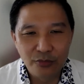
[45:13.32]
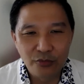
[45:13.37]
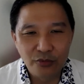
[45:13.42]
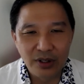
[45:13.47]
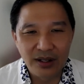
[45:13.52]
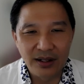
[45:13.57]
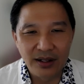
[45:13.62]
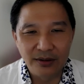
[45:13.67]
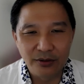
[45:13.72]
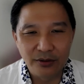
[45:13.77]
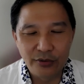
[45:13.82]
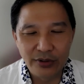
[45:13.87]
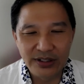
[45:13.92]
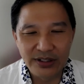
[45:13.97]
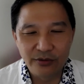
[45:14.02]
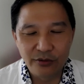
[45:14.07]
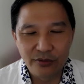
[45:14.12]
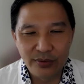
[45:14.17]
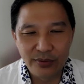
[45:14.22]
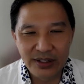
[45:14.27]
your grid
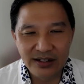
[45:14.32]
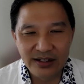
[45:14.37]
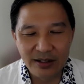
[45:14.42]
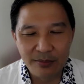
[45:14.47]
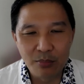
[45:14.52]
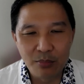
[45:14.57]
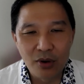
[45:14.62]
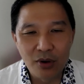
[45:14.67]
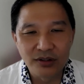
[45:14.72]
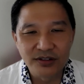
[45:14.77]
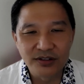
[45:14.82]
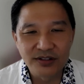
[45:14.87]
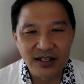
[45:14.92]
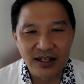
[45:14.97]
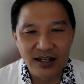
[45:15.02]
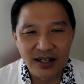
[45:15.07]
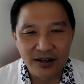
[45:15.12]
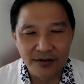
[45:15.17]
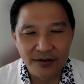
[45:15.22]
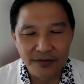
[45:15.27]
imports
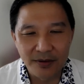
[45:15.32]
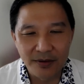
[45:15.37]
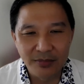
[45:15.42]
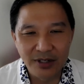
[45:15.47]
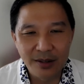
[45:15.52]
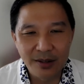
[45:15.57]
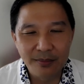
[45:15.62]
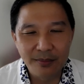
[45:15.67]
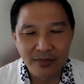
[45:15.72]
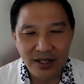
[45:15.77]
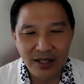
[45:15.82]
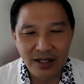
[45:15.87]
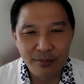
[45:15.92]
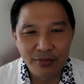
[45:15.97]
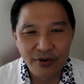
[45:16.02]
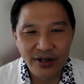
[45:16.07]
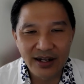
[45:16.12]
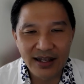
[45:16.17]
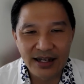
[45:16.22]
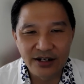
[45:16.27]
from
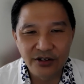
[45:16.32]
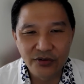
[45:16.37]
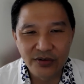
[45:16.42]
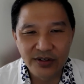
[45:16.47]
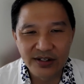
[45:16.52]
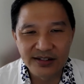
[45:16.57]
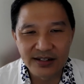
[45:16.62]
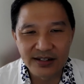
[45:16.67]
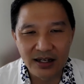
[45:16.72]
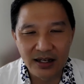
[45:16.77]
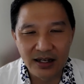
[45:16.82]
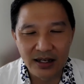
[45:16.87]
neighboring countries